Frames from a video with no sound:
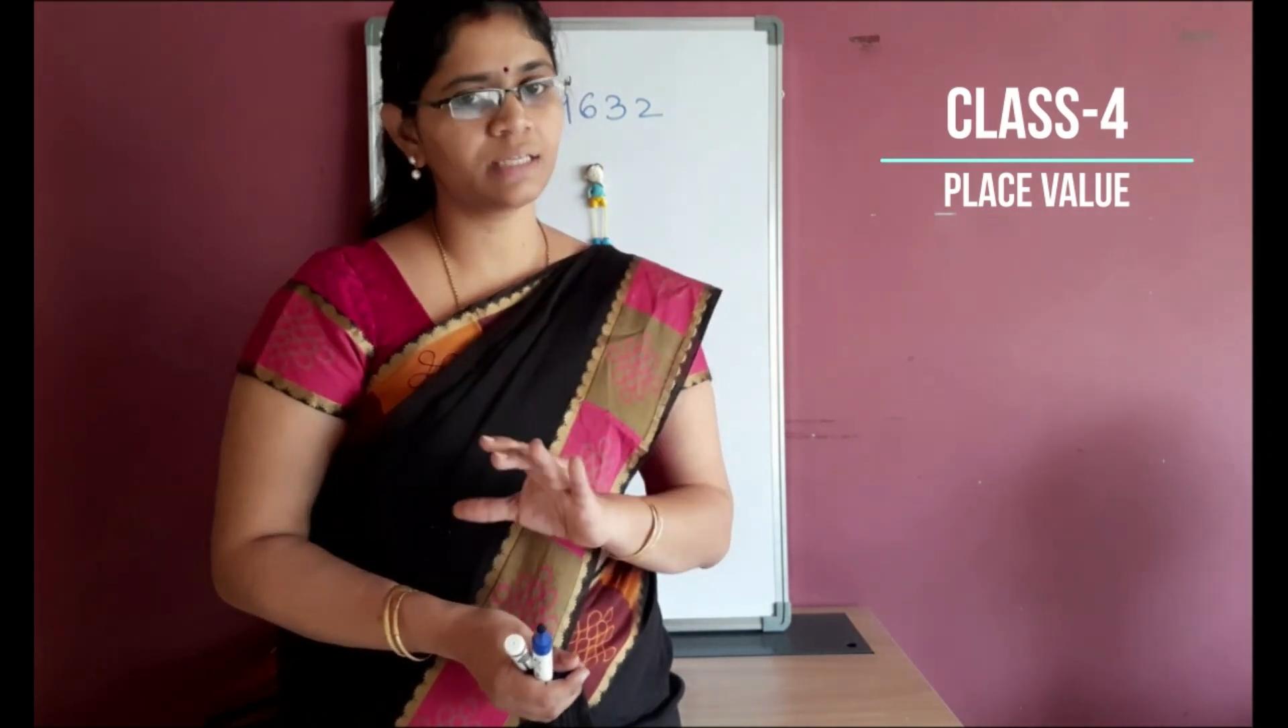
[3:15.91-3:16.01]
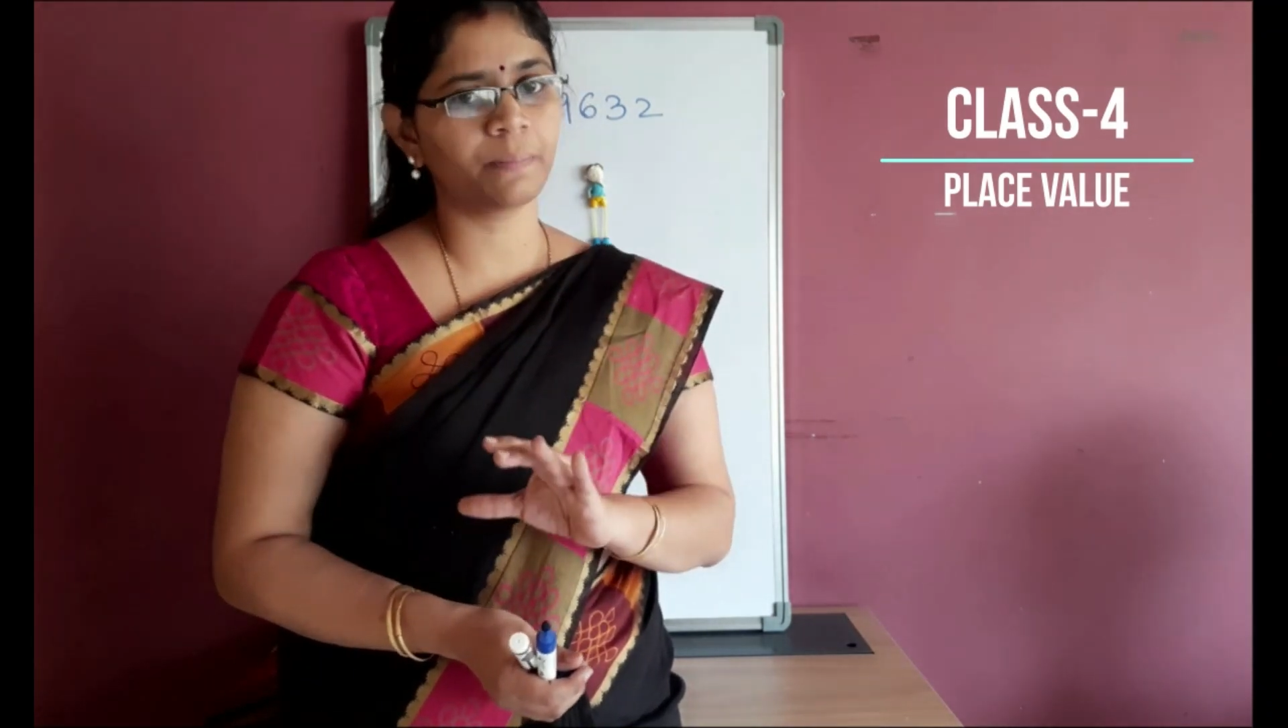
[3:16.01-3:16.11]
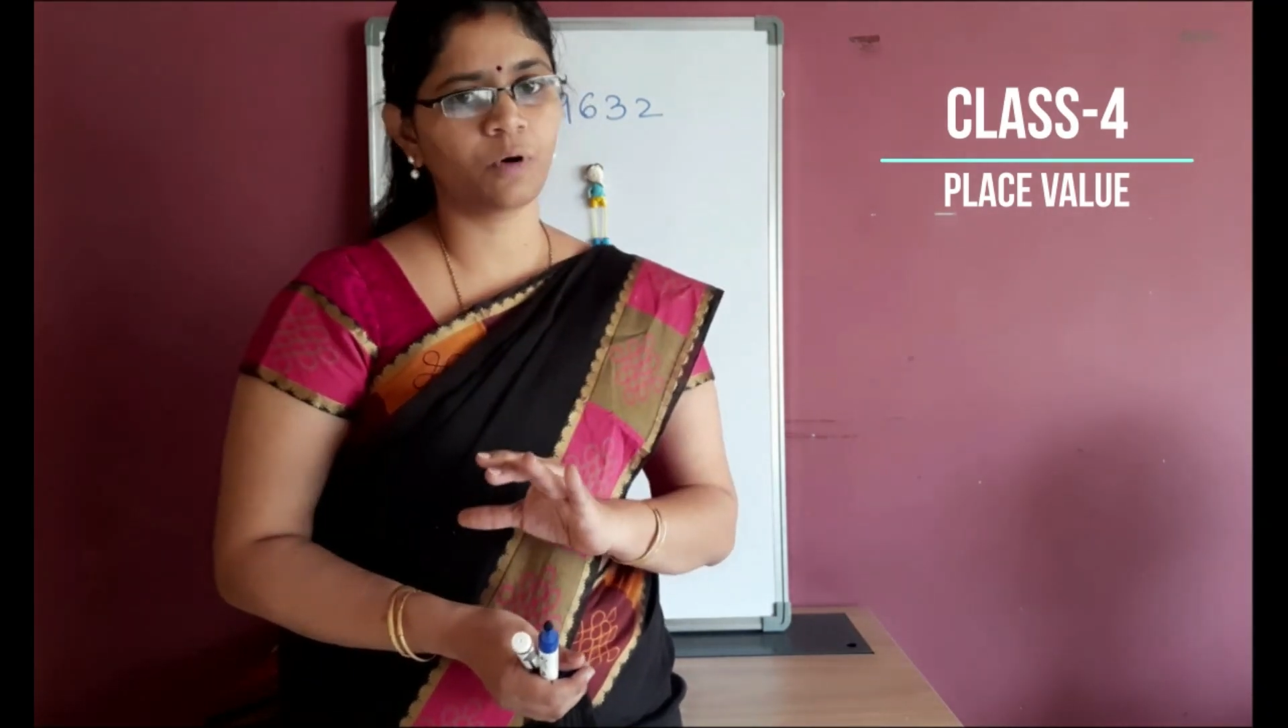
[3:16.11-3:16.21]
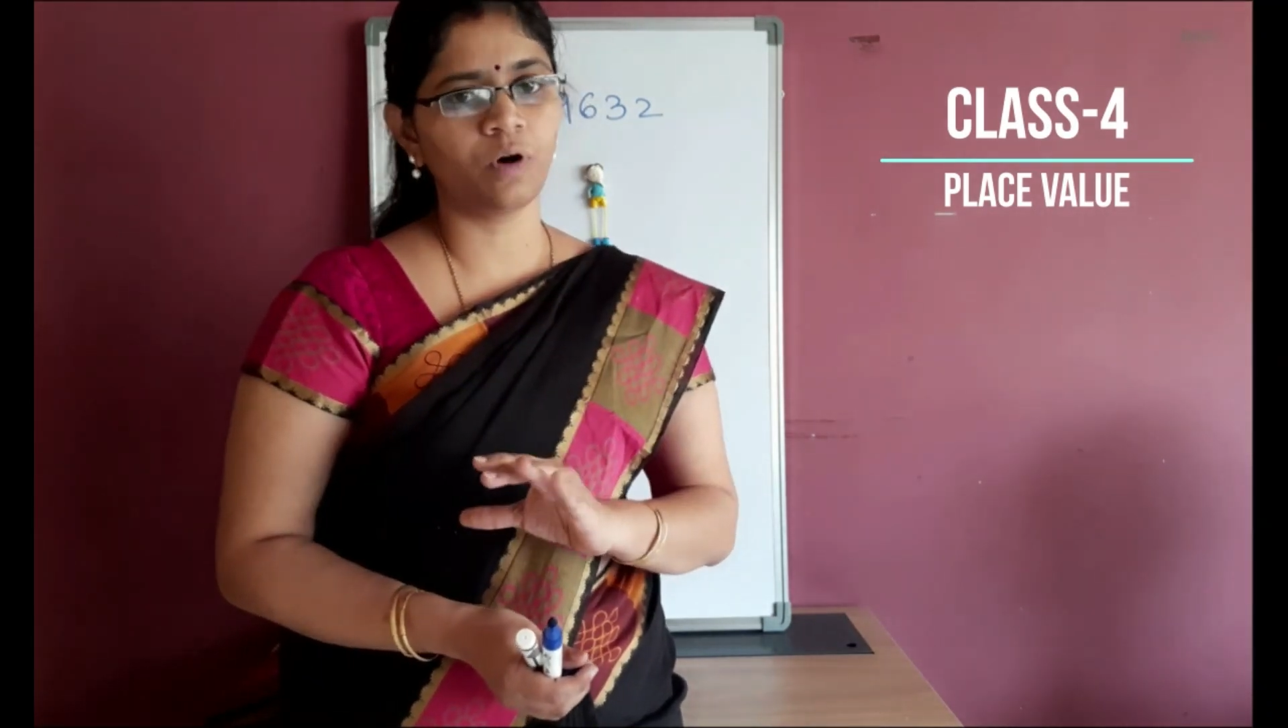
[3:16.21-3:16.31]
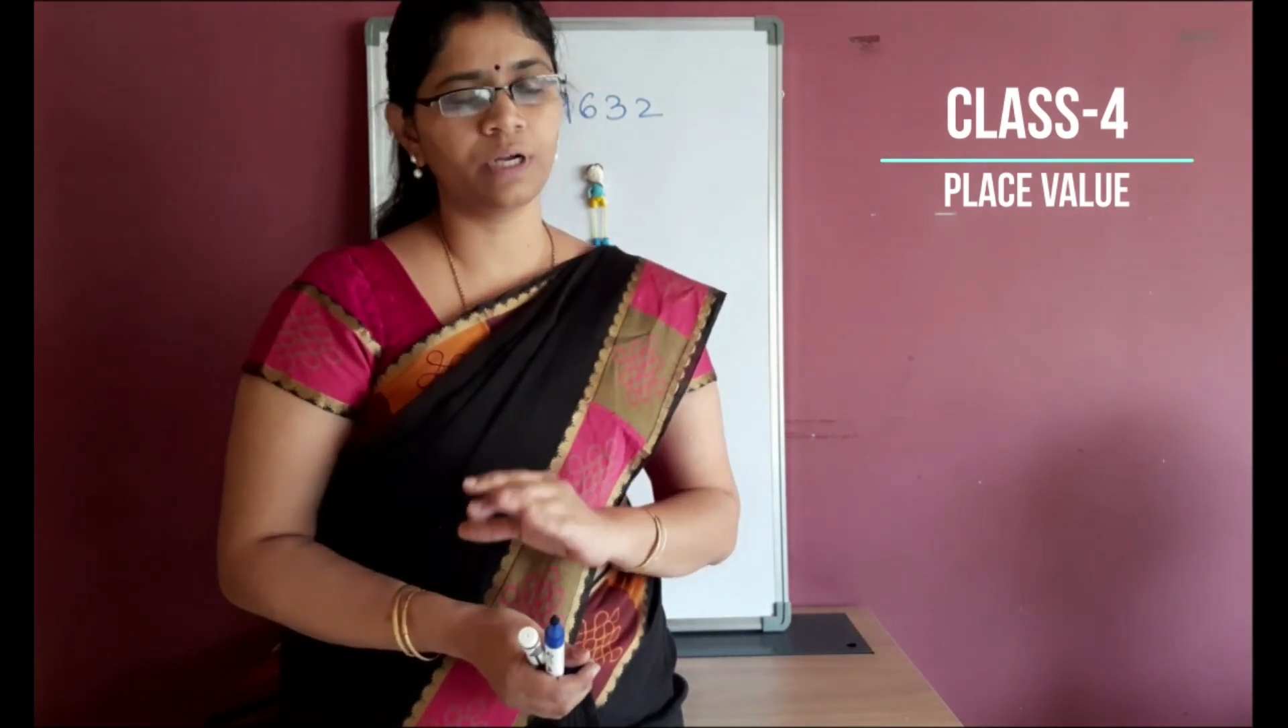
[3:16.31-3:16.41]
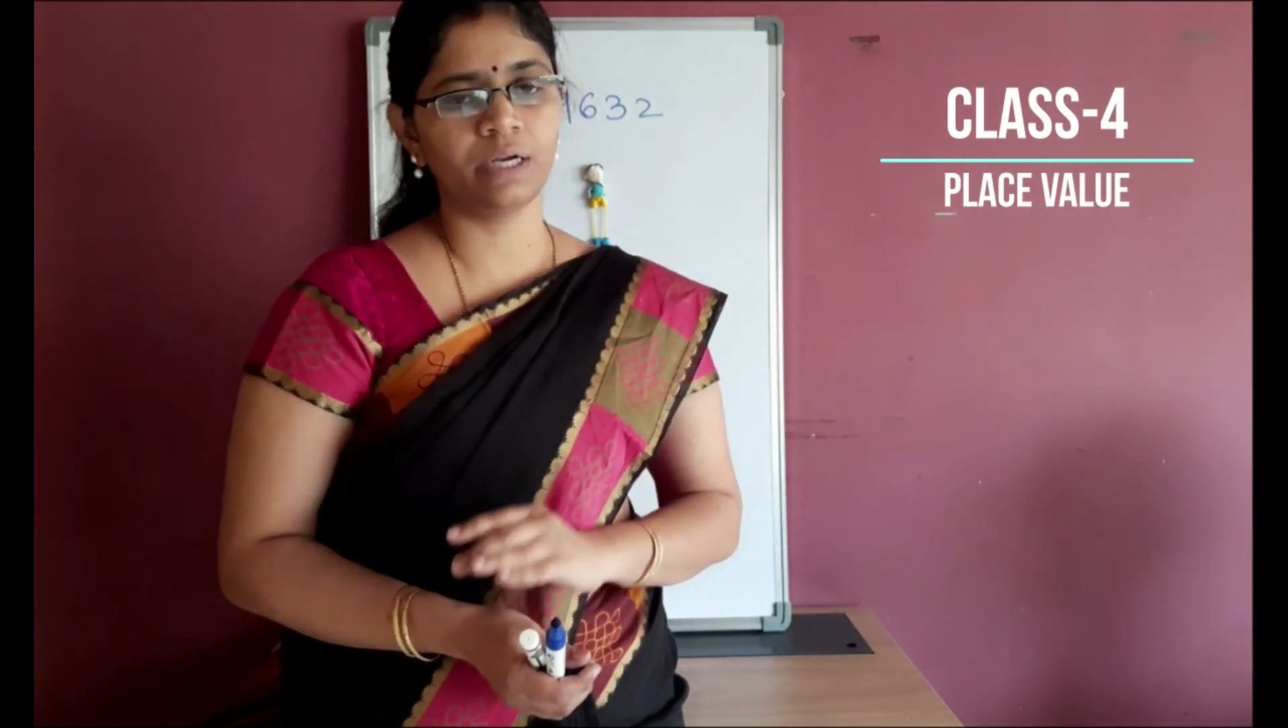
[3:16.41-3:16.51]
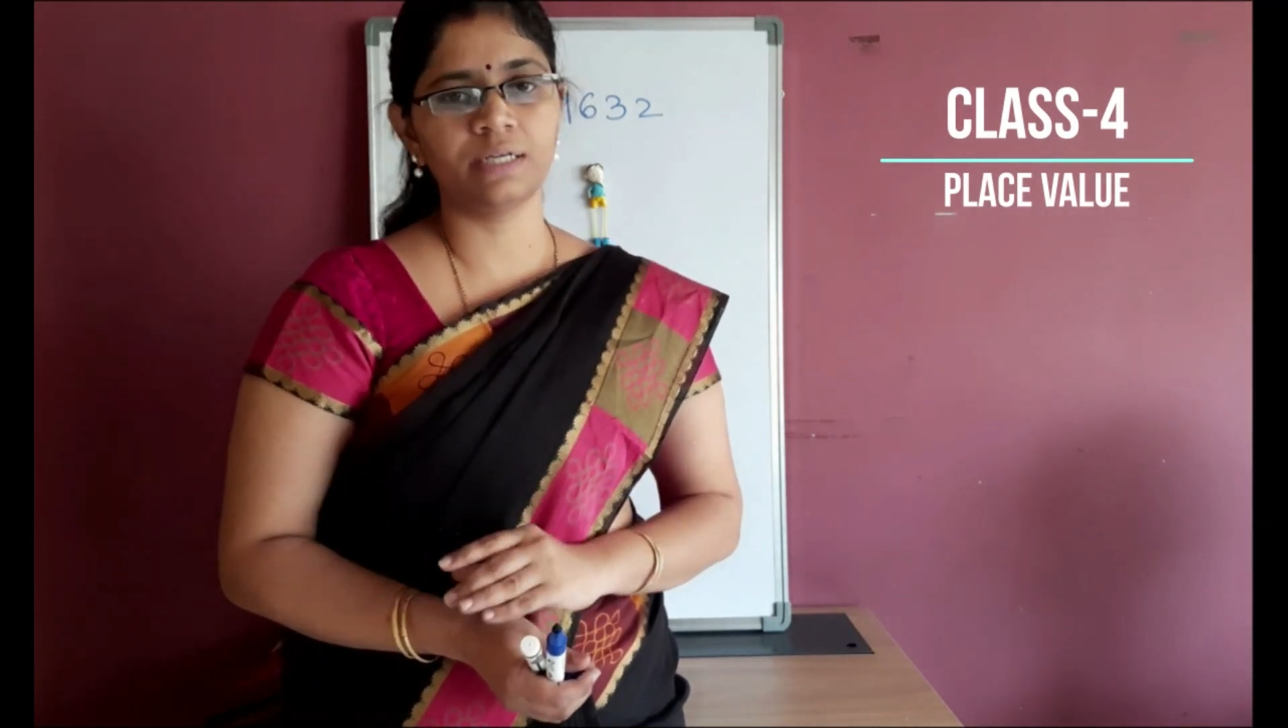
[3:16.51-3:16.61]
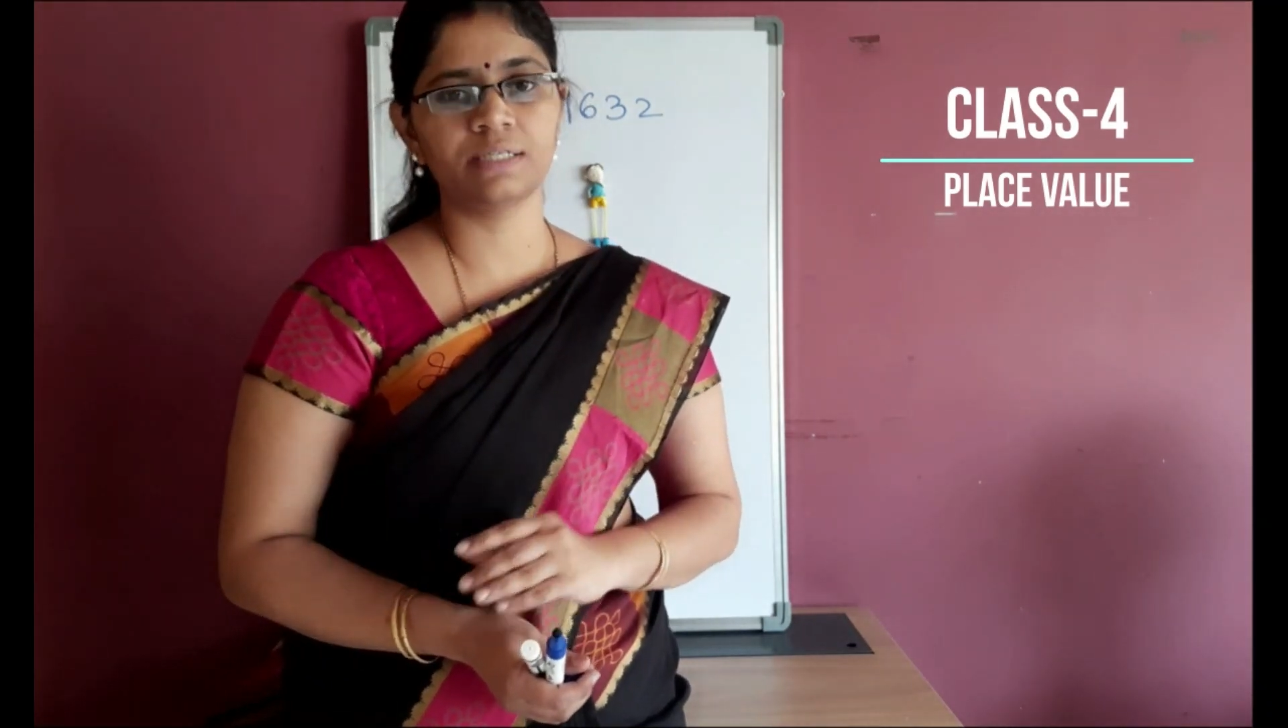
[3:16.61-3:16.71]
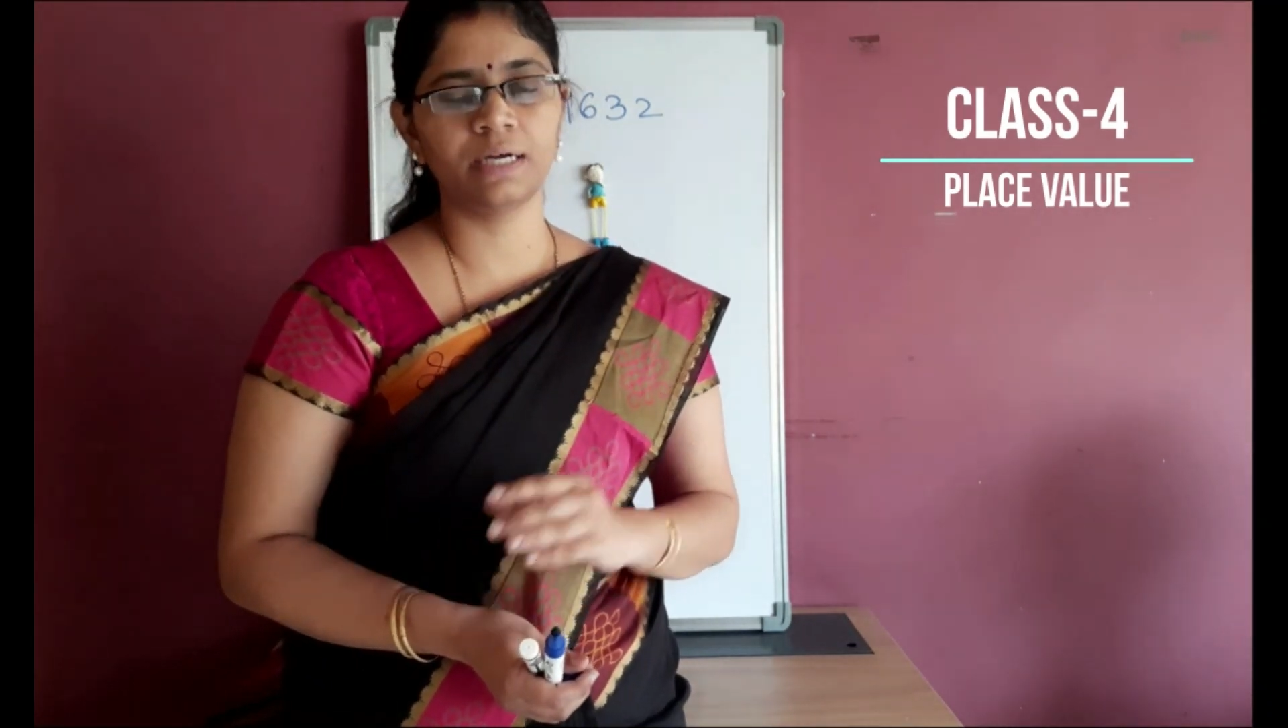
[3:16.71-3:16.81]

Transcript: subcontinents,